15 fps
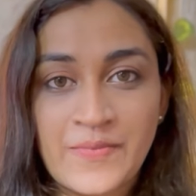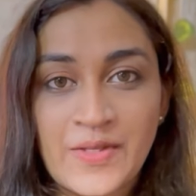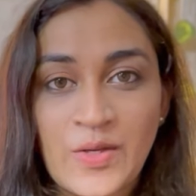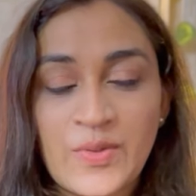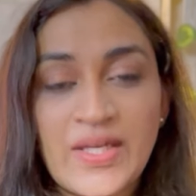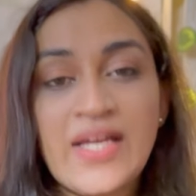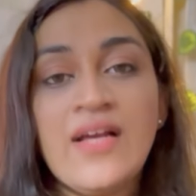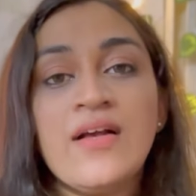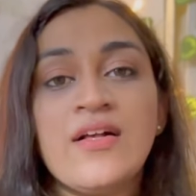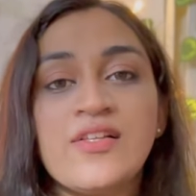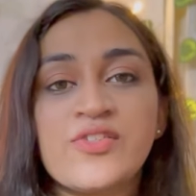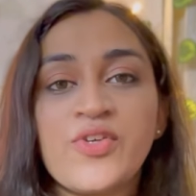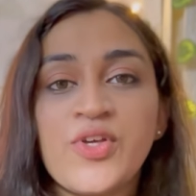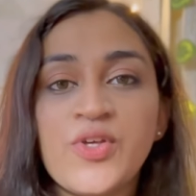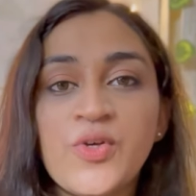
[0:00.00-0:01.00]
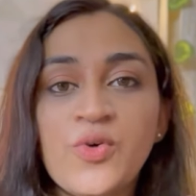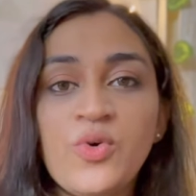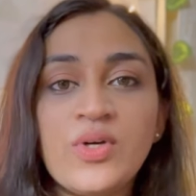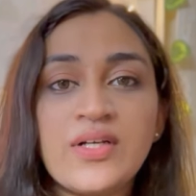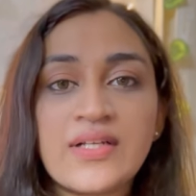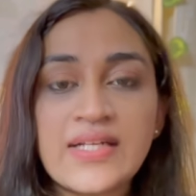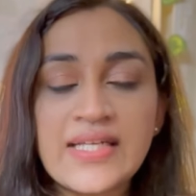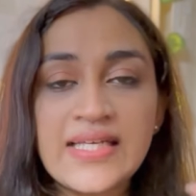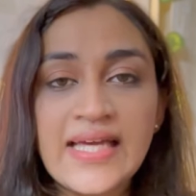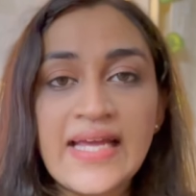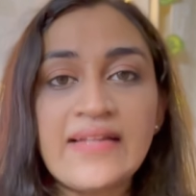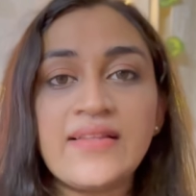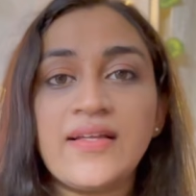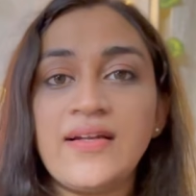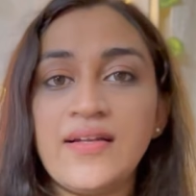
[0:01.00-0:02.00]
Okay, so you
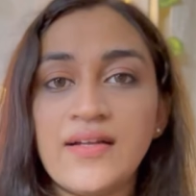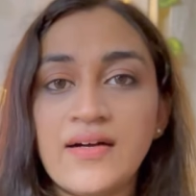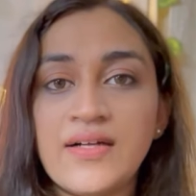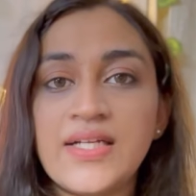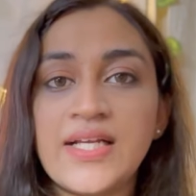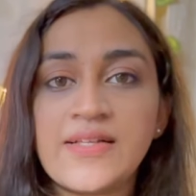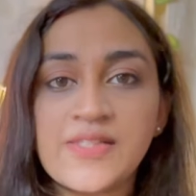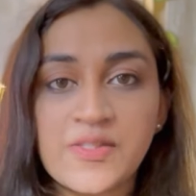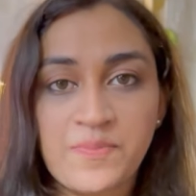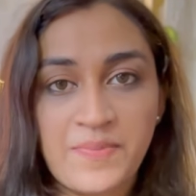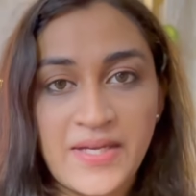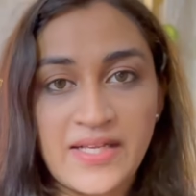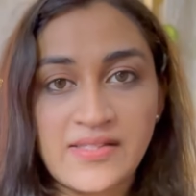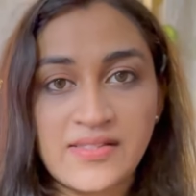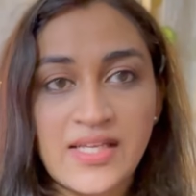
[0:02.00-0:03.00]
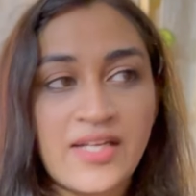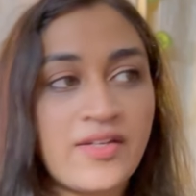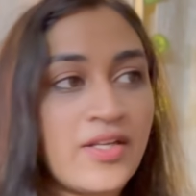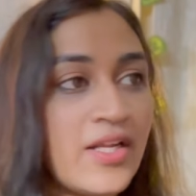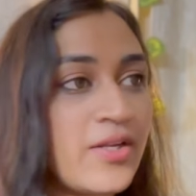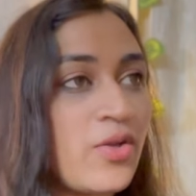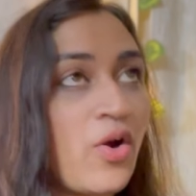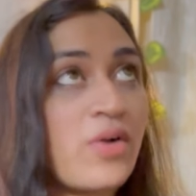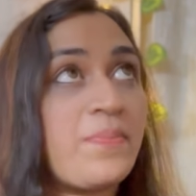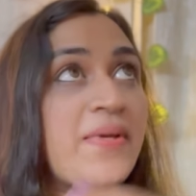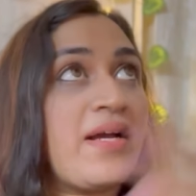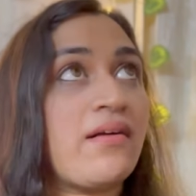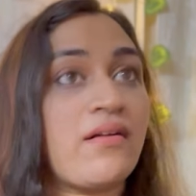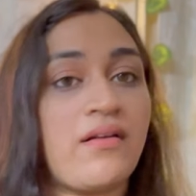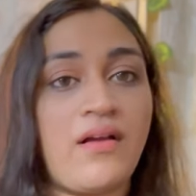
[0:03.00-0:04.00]
create the learning space. It need not
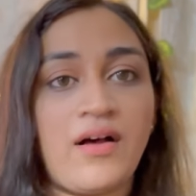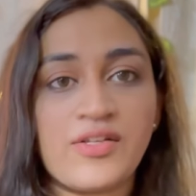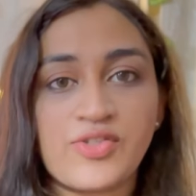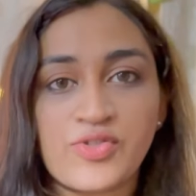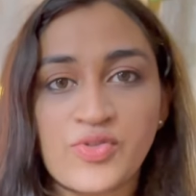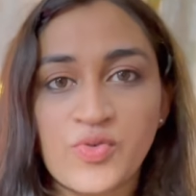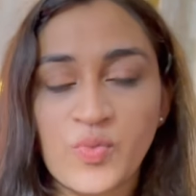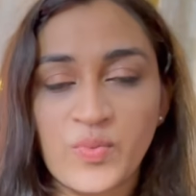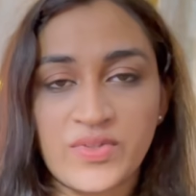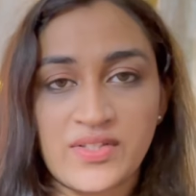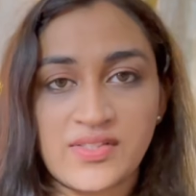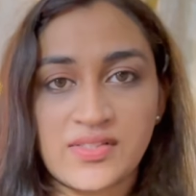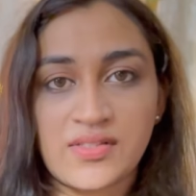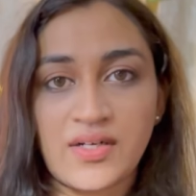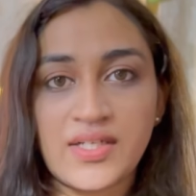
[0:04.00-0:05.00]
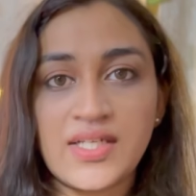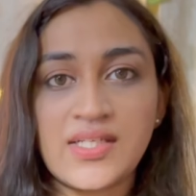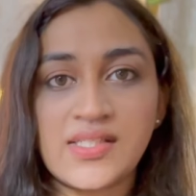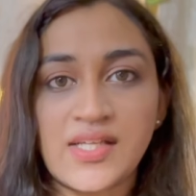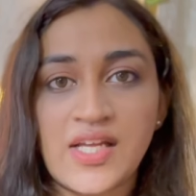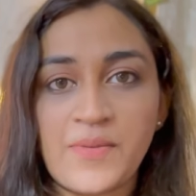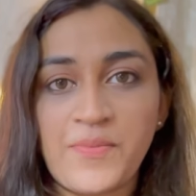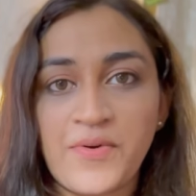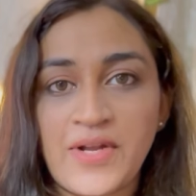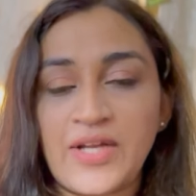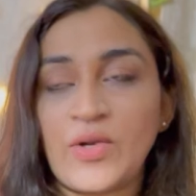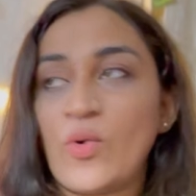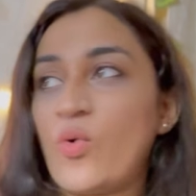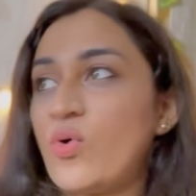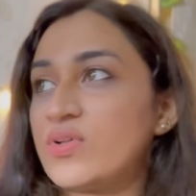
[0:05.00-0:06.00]
be a classroom with a study table
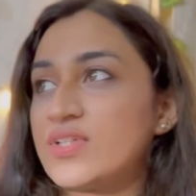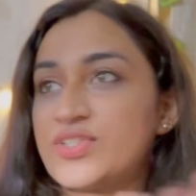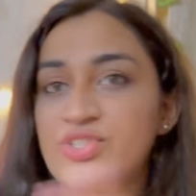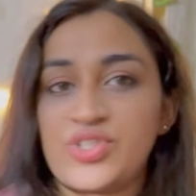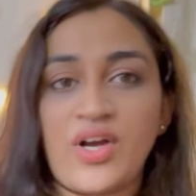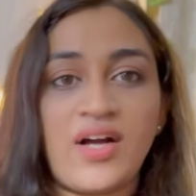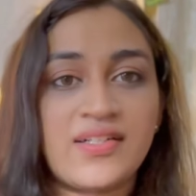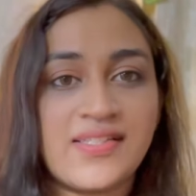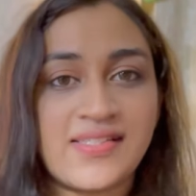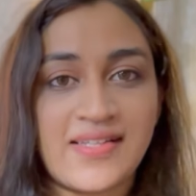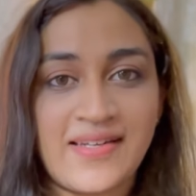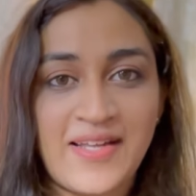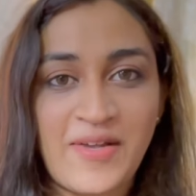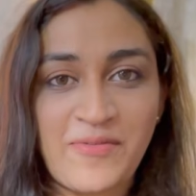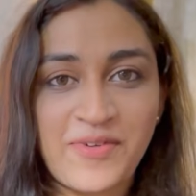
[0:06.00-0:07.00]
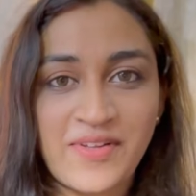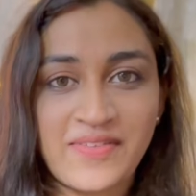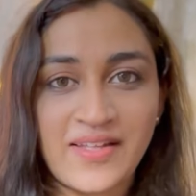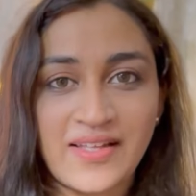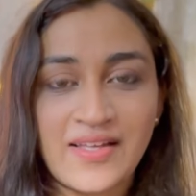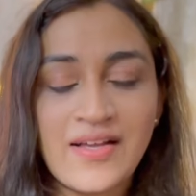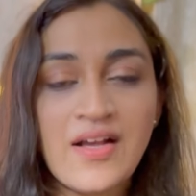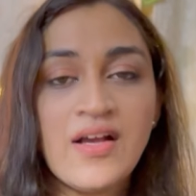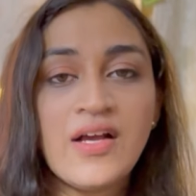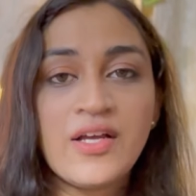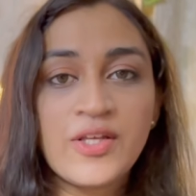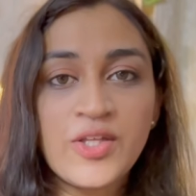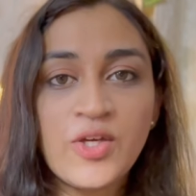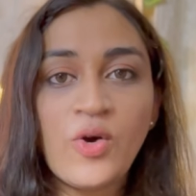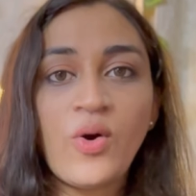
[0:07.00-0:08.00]
and all the charts and everything.
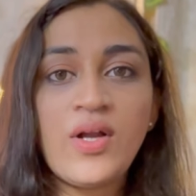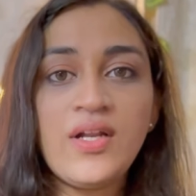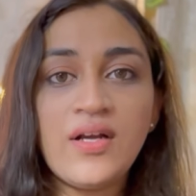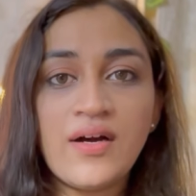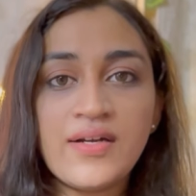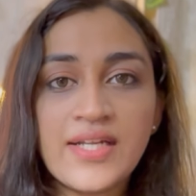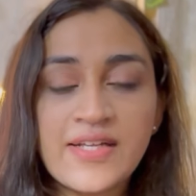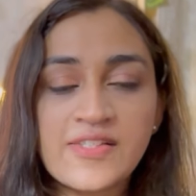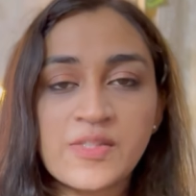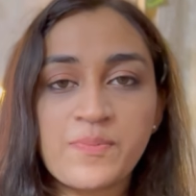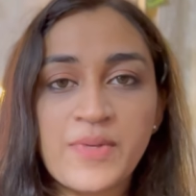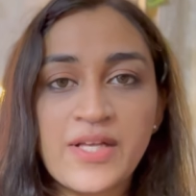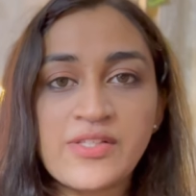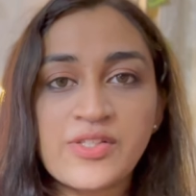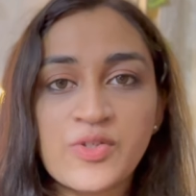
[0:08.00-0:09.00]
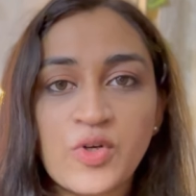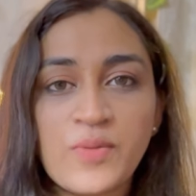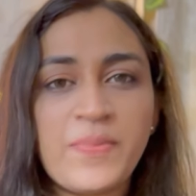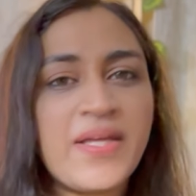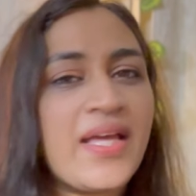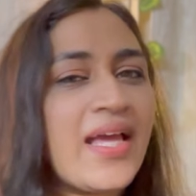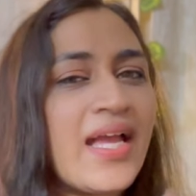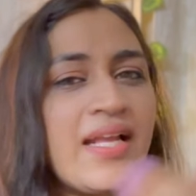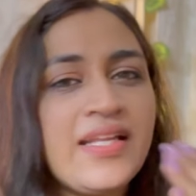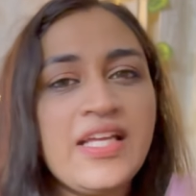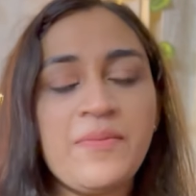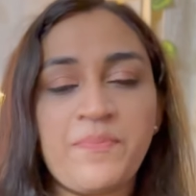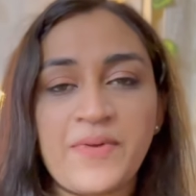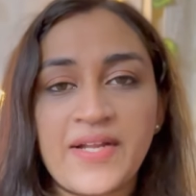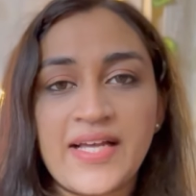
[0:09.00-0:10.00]
Your learning space could be
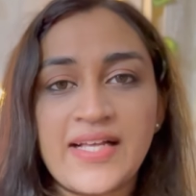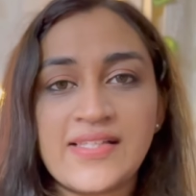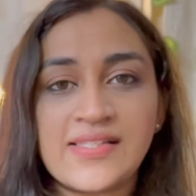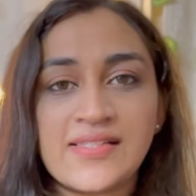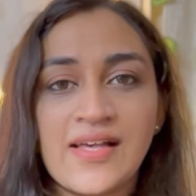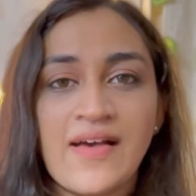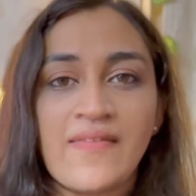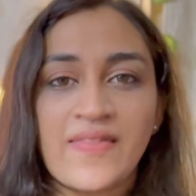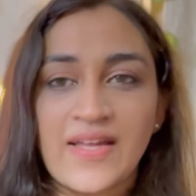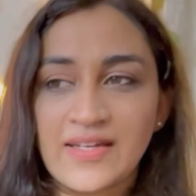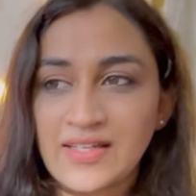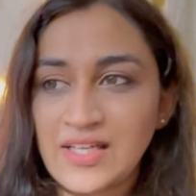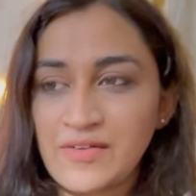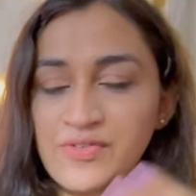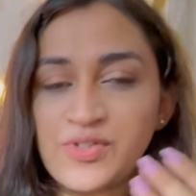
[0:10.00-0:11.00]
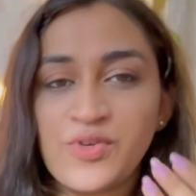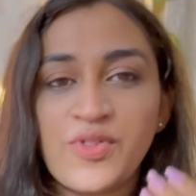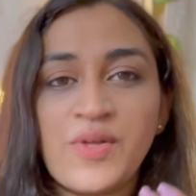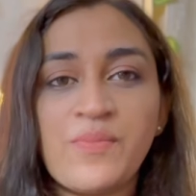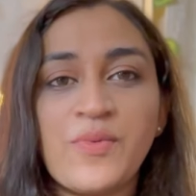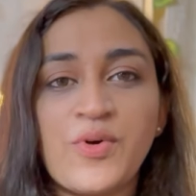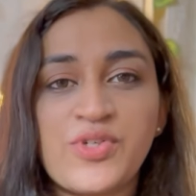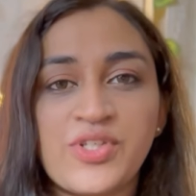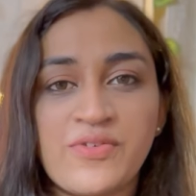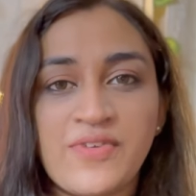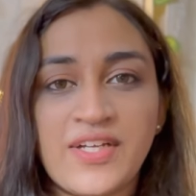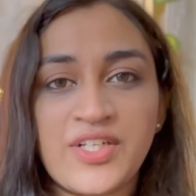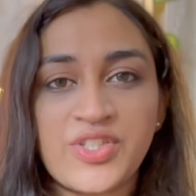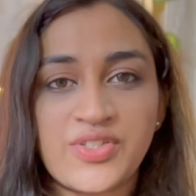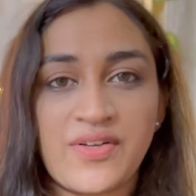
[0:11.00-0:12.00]
any place that gives you the
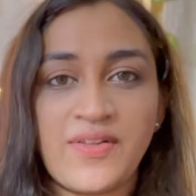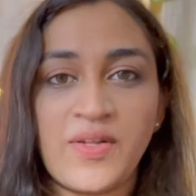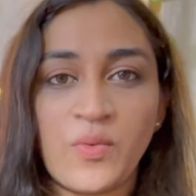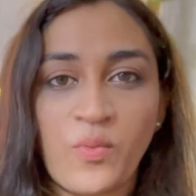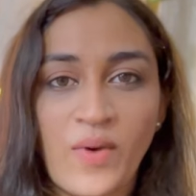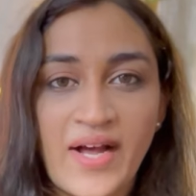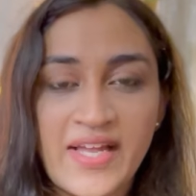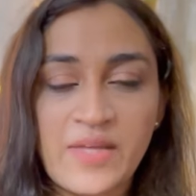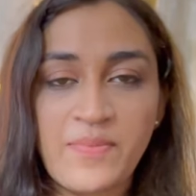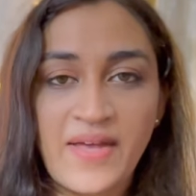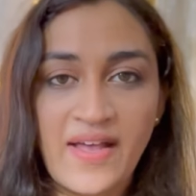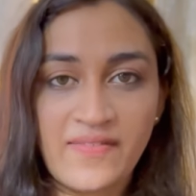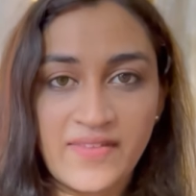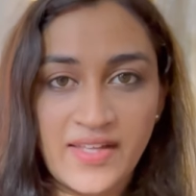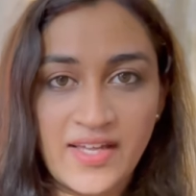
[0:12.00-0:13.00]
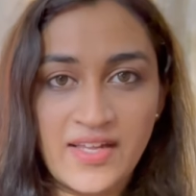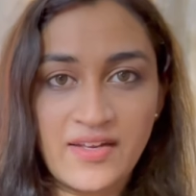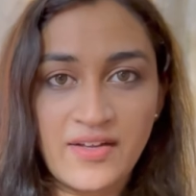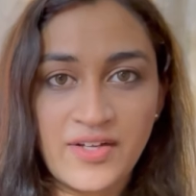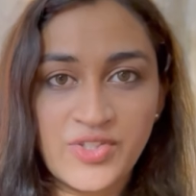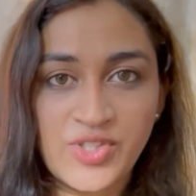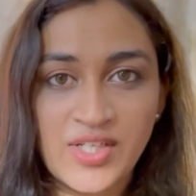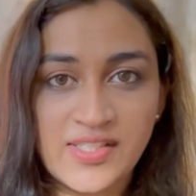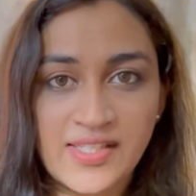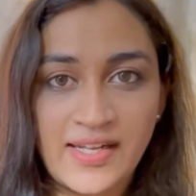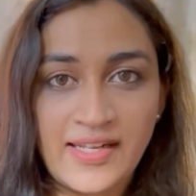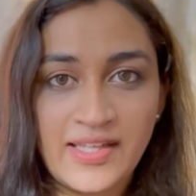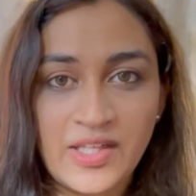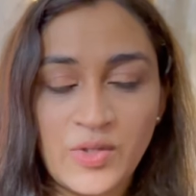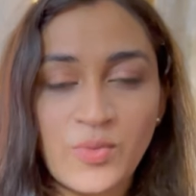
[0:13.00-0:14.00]
motivation, the vibe and the energy
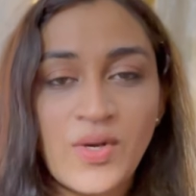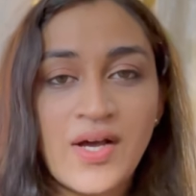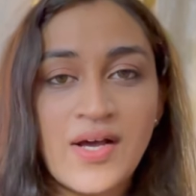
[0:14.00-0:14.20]
telling you,